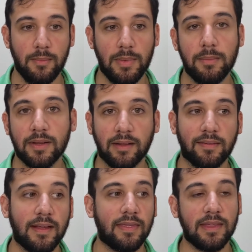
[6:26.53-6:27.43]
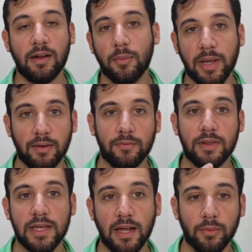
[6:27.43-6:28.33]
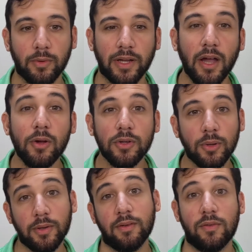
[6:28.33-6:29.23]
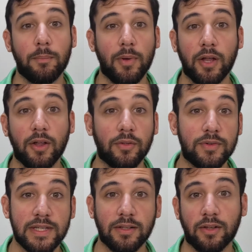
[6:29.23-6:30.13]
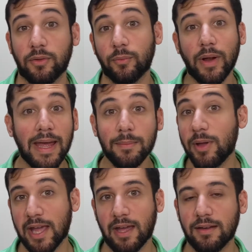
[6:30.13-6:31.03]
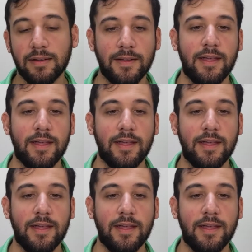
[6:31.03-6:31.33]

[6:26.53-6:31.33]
maybe, let's say, TheraBand for the yellow, and we're like, oh, you know what, there's another deal on the red band